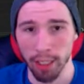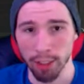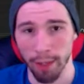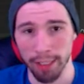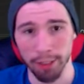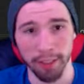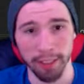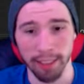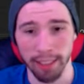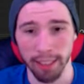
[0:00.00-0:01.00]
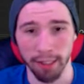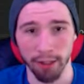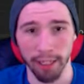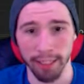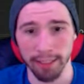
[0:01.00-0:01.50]
So as you can see, here
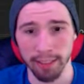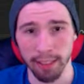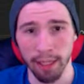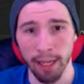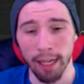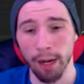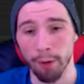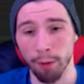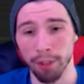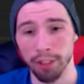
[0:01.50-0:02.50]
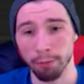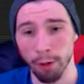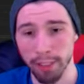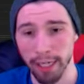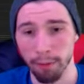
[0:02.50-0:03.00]
it is. Now in order to
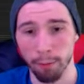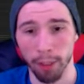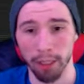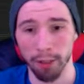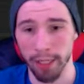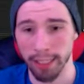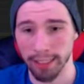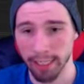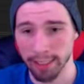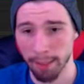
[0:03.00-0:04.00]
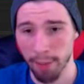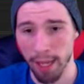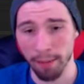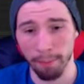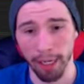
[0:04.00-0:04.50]
rotate it, we're going to do the exact same
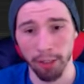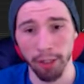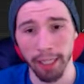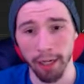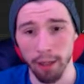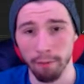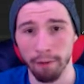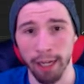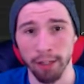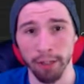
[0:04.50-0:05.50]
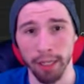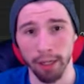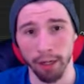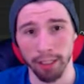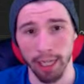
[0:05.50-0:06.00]
thing by clicking on the file in
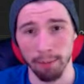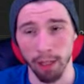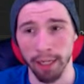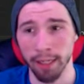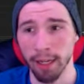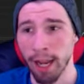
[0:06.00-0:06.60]
our timeline,